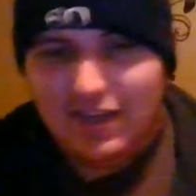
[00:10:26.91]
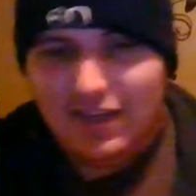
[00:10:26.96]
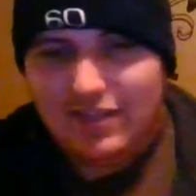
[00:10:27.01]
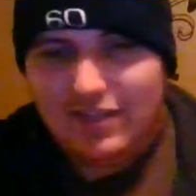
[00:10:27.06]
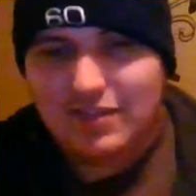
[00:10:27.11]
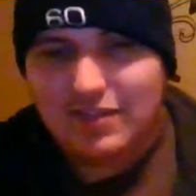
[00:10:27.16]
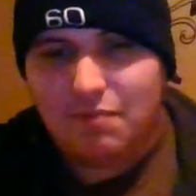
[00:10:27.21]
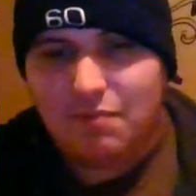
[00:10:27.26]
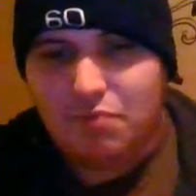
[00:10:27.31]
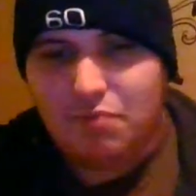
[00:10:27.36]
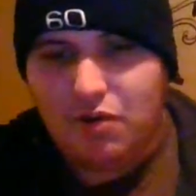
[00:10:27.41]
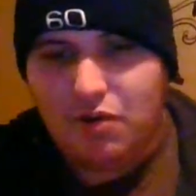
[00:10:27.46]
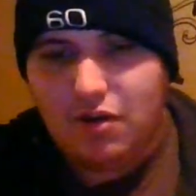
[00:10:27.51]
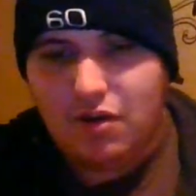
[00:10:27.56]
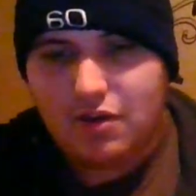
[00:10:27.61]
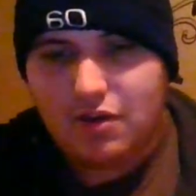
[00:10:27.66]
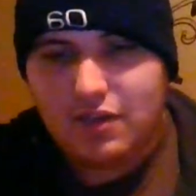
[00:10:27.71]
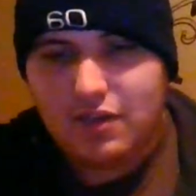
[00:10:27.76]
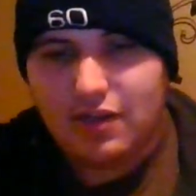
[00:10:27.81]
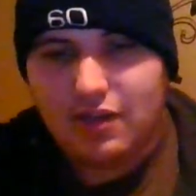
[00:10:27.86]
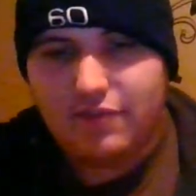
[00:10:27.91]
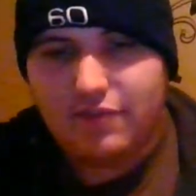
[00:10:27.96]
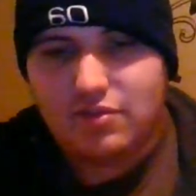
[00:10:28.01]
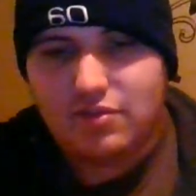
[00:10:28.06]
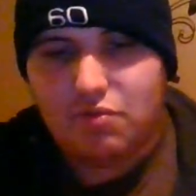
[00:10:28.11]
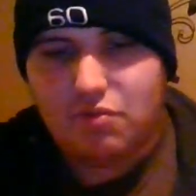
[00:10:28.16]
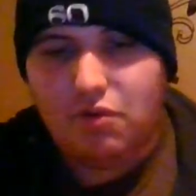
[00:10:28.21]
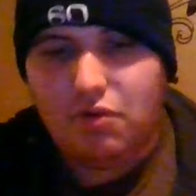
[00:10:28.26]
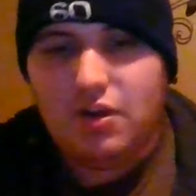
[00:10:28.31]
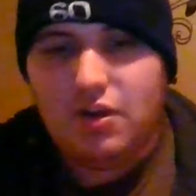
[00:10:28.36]
It's a bulk of
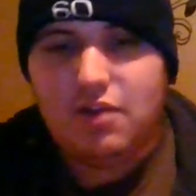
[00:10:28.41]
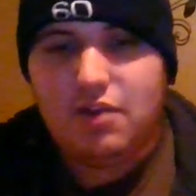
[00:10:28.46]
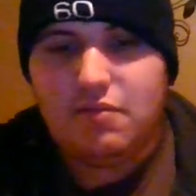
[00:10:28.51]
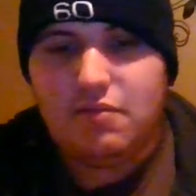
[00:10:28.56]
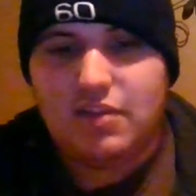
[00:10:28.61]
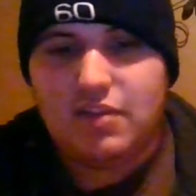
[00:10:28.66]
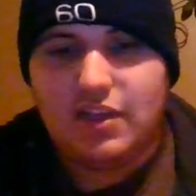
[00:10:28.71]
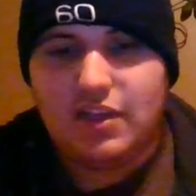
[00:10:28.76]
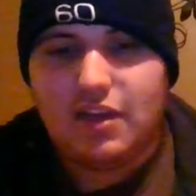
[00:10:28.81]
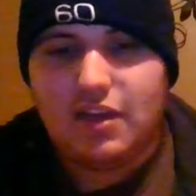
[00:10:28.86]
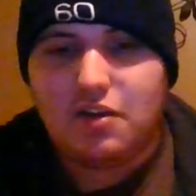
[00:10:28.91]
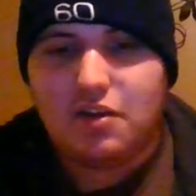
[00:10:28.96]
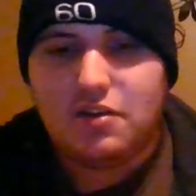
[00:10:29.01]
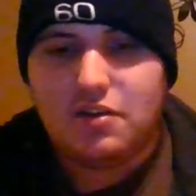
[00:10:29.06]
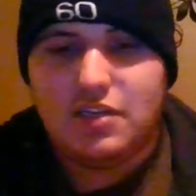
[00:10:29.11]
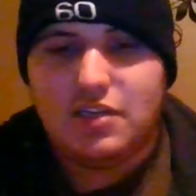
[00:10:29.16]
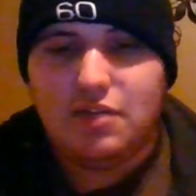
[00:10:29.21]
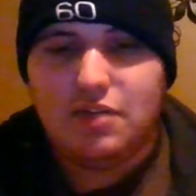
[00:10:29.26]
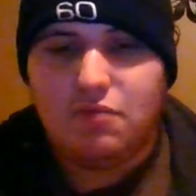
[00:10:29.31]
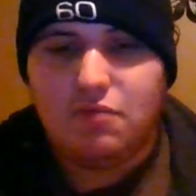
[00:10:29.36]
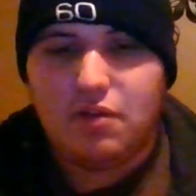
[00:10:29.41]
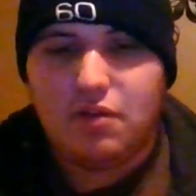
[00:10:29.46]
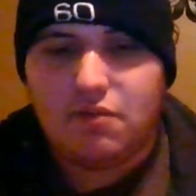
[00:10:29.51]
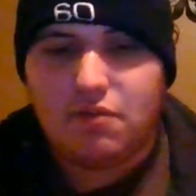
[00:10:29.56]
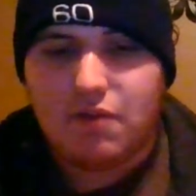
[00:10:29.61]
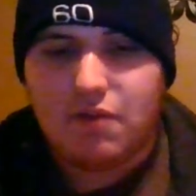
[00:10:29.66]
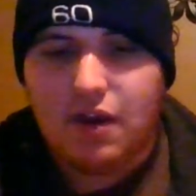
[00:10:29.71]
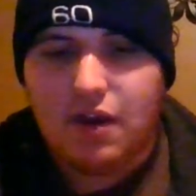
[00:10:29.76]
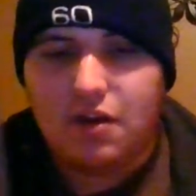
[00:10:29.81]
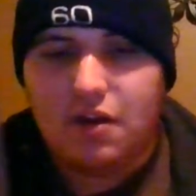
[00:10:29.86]
20 with a guaranteed 1
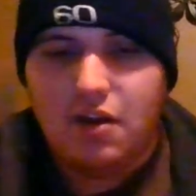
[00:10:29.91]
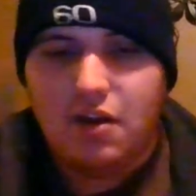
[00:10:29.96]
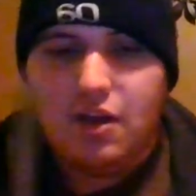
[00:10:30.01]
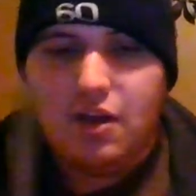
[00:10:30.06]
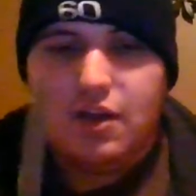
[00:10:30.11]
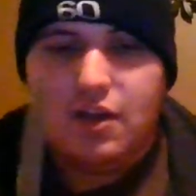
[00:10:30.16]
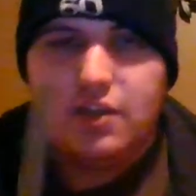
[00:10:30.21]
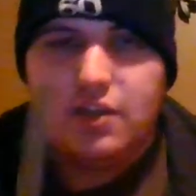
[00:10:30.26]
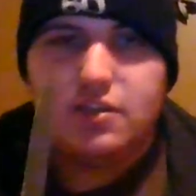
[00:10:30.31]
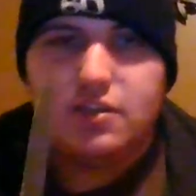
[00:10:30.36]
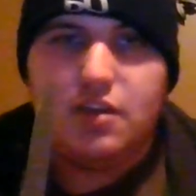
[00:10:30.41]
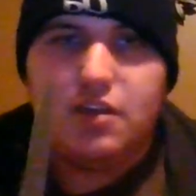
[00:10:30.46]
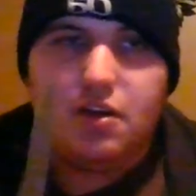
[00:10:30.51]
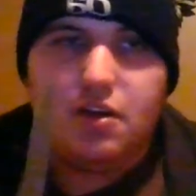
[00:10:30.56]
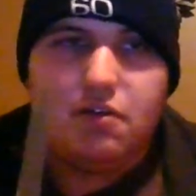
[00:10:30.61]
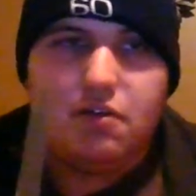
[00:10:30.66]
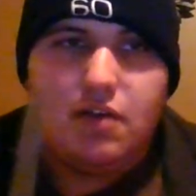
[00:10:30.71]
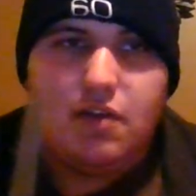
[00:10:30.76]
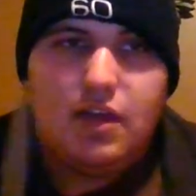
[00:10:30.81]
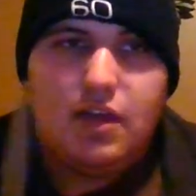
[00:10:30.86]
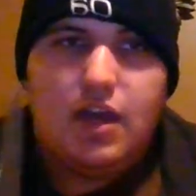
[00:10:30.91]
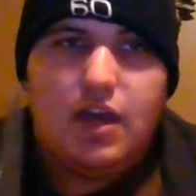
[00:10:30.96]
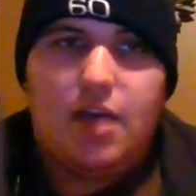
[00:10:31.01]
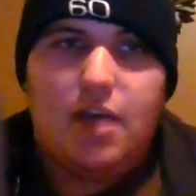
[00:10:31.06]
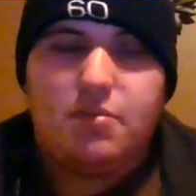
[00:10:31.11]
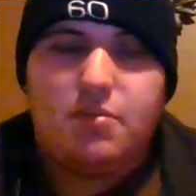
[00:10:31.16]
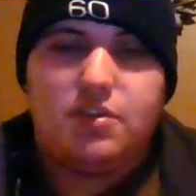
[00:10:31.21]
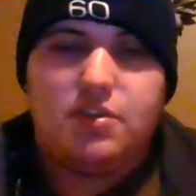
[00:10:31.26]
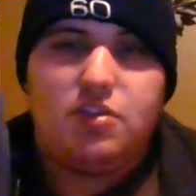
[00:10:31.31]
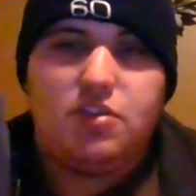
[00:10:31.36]
rare. So
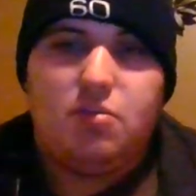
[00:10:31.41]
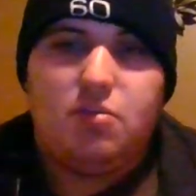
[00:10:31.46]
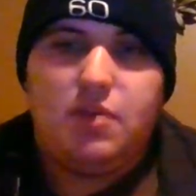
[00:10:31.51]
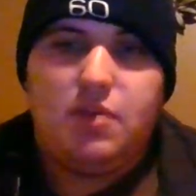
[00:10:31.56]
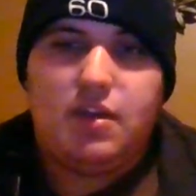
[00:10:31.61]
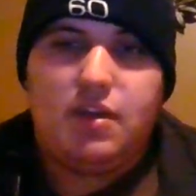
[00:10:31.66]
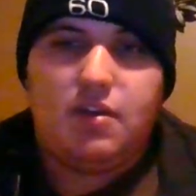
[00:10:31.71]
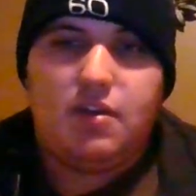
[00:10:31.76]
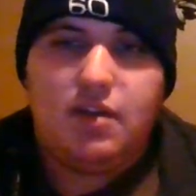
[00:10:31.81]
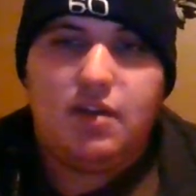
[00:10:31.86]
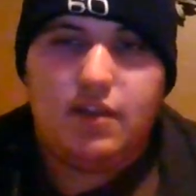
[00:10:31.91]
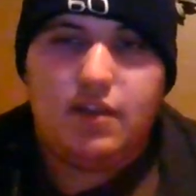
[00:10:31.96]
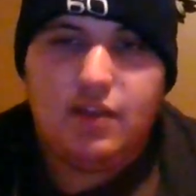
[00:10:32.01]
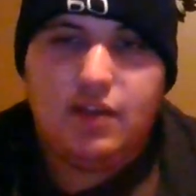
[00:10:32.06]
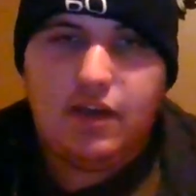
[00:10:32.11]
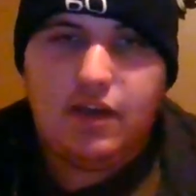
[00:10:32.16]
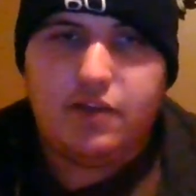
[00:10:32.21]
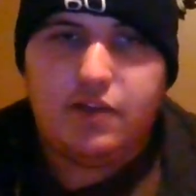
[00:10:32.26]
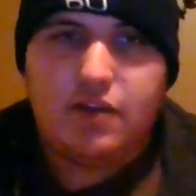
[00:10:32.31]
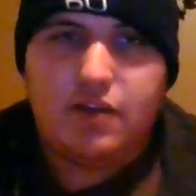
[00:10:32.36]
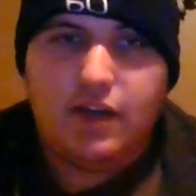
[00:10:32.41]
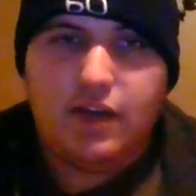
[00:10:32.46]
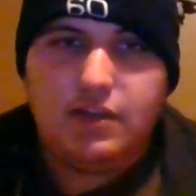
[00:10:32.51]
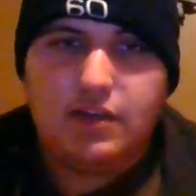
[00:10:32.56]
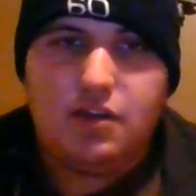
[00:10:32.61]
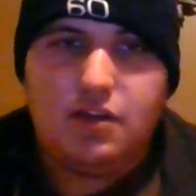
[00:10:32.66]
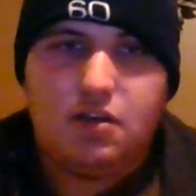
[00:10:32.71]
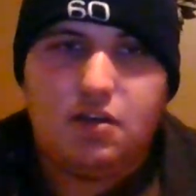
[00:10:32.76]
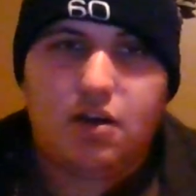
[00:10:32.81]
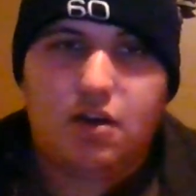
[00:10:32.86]
I'm assuming the other
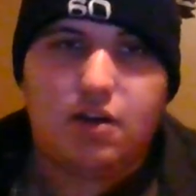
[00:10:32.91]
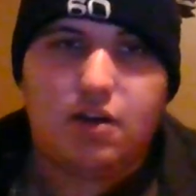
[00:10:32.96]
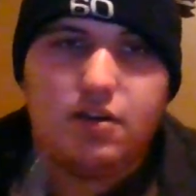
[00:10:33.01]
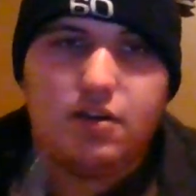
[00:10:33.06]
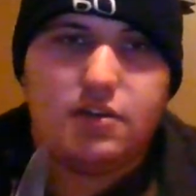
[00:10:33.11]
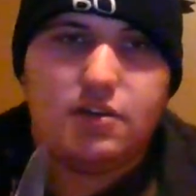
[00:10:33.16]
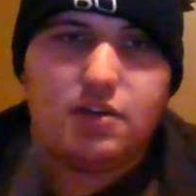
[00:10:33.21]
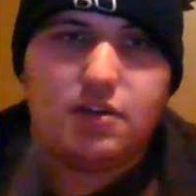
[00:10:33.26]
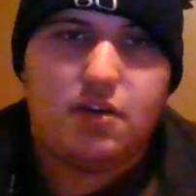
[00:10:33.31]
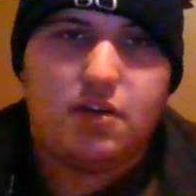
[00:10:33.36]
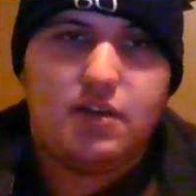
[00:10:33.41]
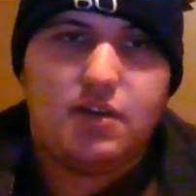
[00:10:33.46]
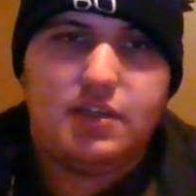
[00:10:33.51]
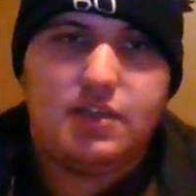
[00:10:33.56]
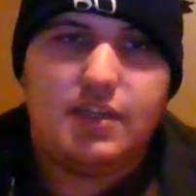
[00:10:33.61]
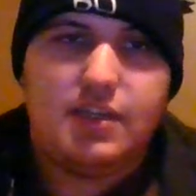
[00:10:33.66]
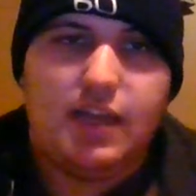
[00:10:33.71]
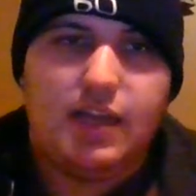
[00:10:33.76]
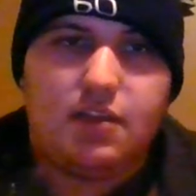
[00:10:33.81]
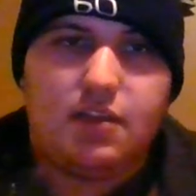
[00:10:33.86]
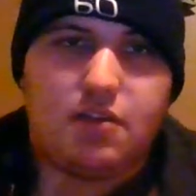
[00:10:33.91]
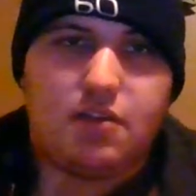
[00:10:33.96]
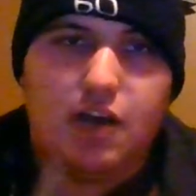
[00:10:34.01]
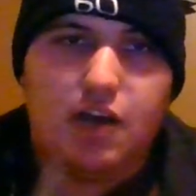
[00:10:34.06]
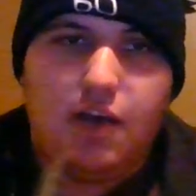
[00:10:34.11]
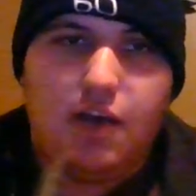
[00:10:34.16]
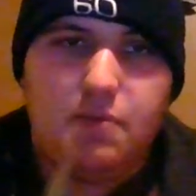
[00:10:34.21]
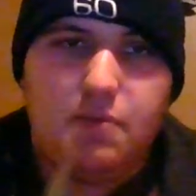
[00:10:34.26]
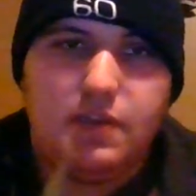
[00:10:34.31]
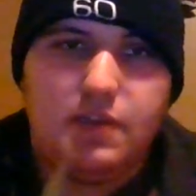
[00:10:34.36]
19 cards are already set. They're
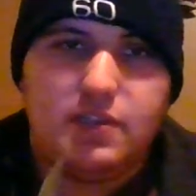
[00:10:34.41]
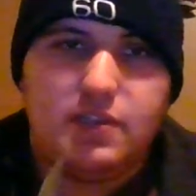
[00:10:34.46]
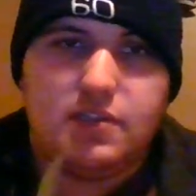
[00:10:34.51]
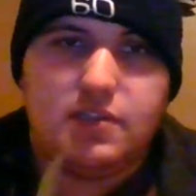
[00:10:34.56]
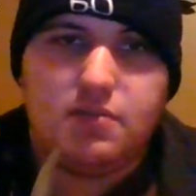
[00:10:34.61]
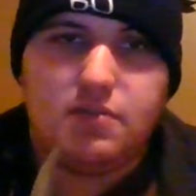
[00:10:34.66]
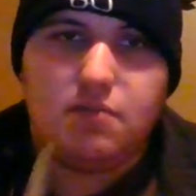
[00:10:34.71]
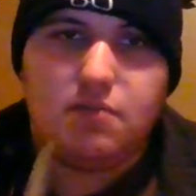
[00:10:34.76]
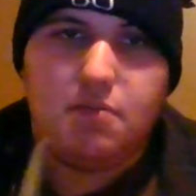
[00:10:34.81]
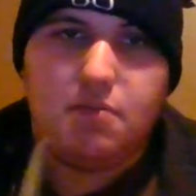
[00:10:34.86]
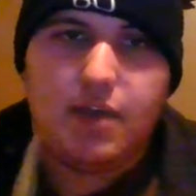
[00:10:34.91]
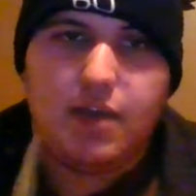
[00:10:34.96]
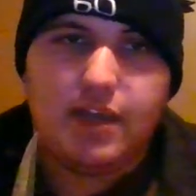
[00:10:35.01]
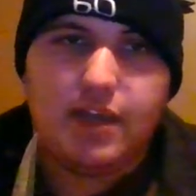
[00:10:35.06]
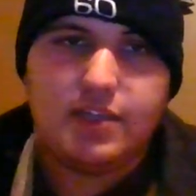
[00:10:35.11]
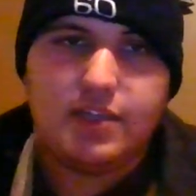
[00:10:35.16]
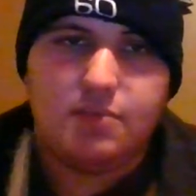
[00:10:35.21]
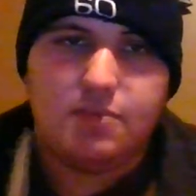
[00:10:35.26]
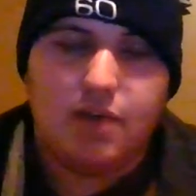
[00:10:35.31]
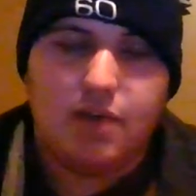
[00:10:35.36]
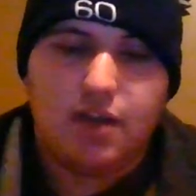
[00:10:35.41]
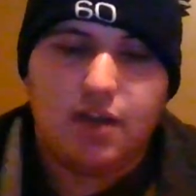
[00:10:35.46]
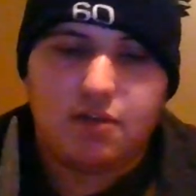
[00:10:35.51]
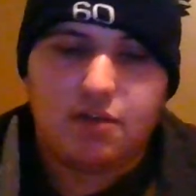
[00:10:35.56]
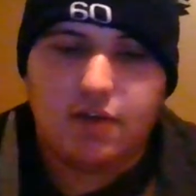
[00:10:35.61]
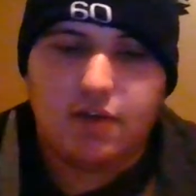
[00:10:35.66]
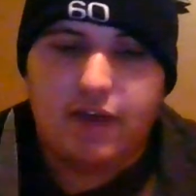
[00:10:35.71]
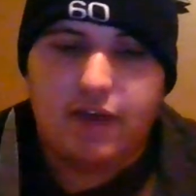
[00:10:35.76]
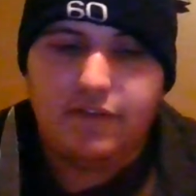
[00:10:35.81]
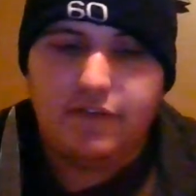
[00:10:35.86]
commons. We might get some
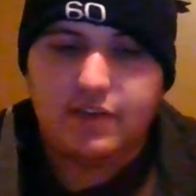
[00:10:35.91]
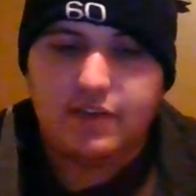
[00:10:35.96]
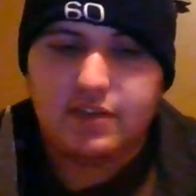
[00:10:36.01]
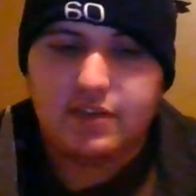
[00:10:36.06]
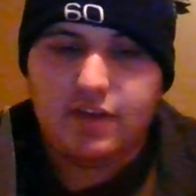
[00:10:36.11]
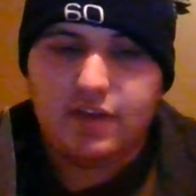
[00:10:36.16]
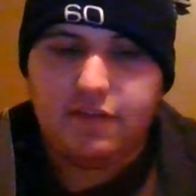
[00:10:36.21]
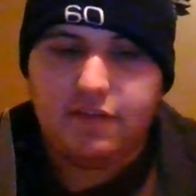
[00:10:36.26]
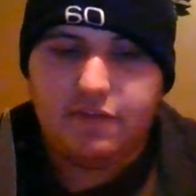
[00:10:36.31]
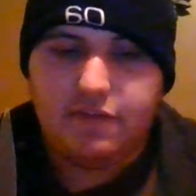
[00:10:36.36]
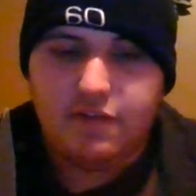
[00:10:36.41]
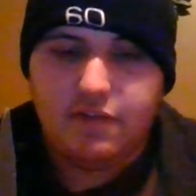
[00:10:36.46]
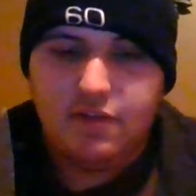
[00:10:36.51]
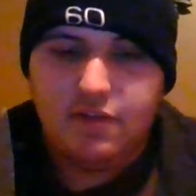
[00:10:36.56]
holographic stuff.